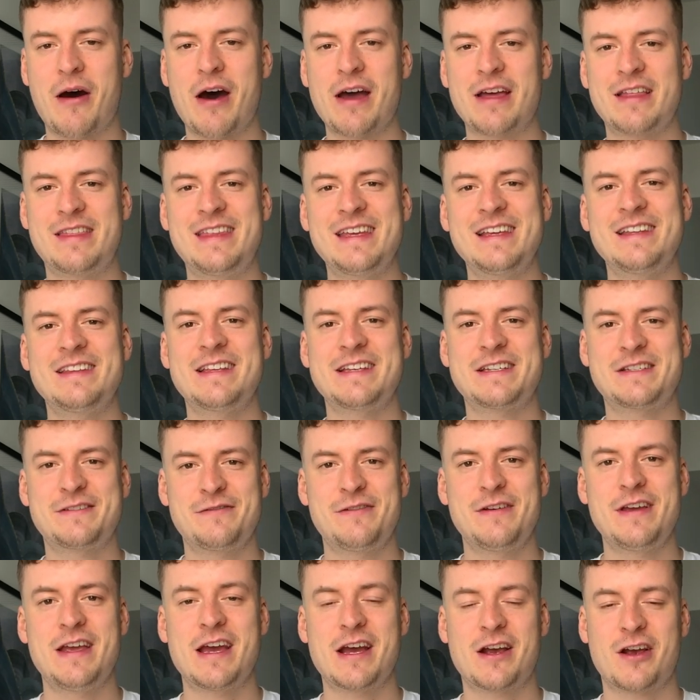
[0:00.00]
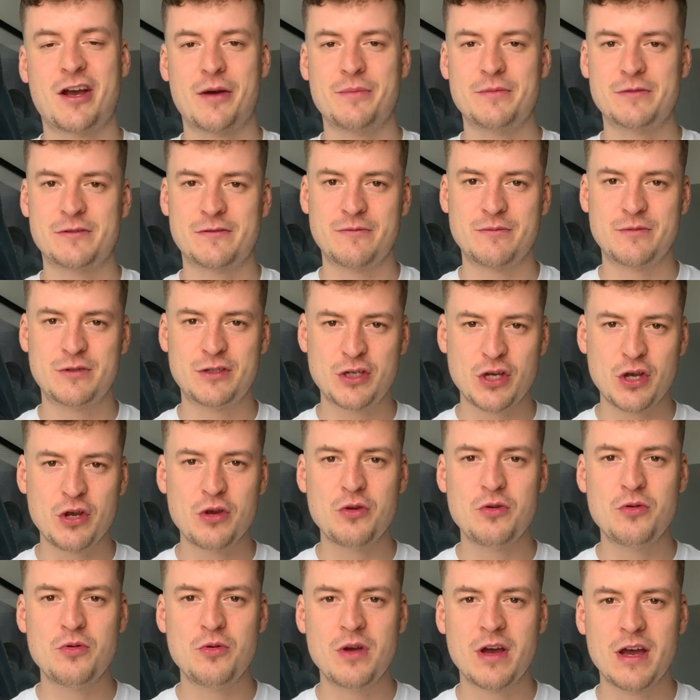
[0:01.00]
I think this fear comes from
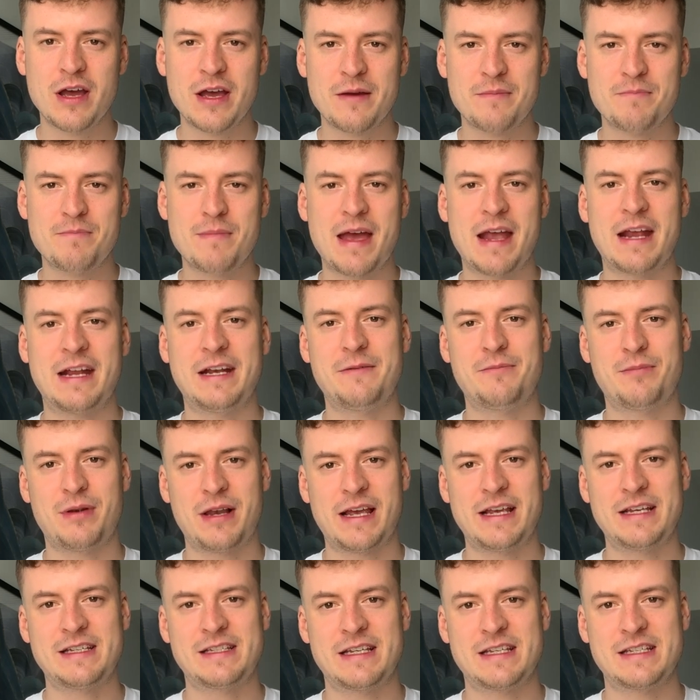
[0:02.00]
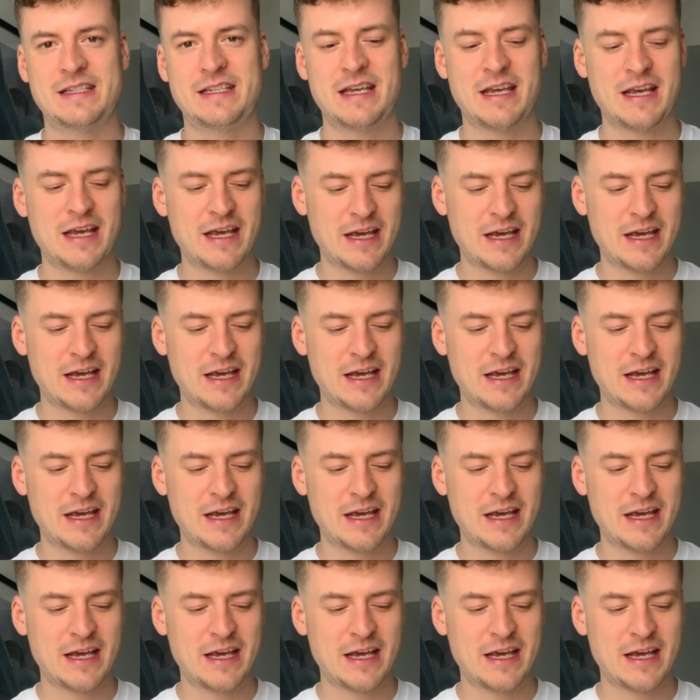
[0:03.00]
two main places.